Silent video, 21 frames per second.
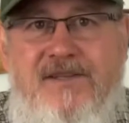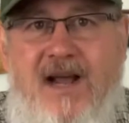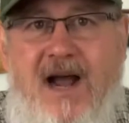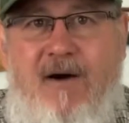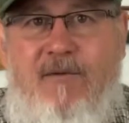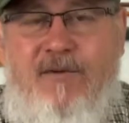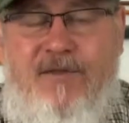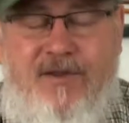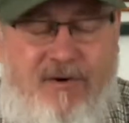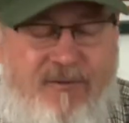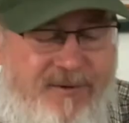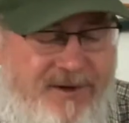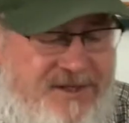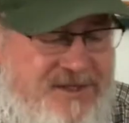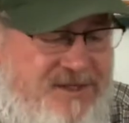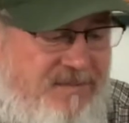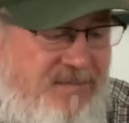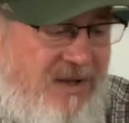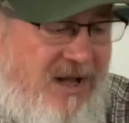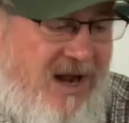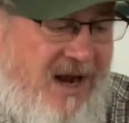out with our
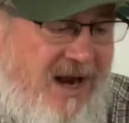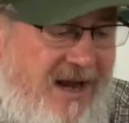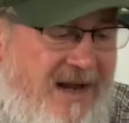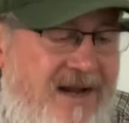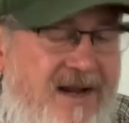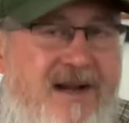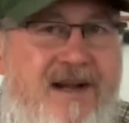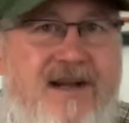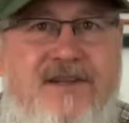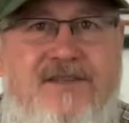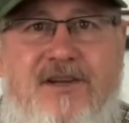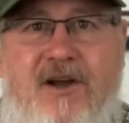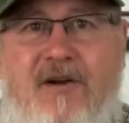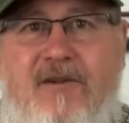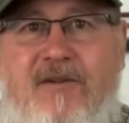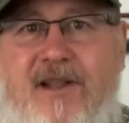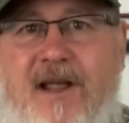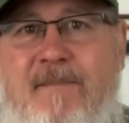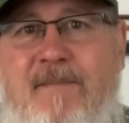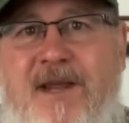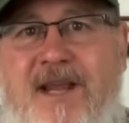resupply. So
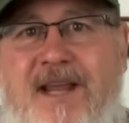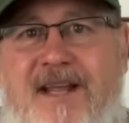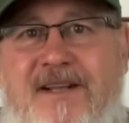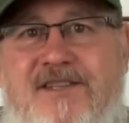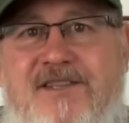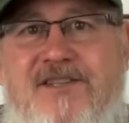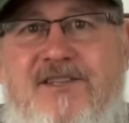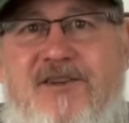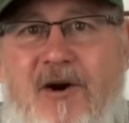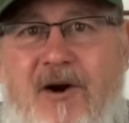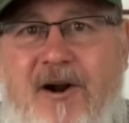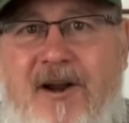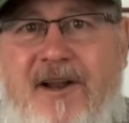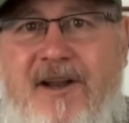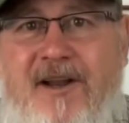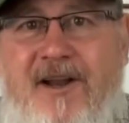let me get started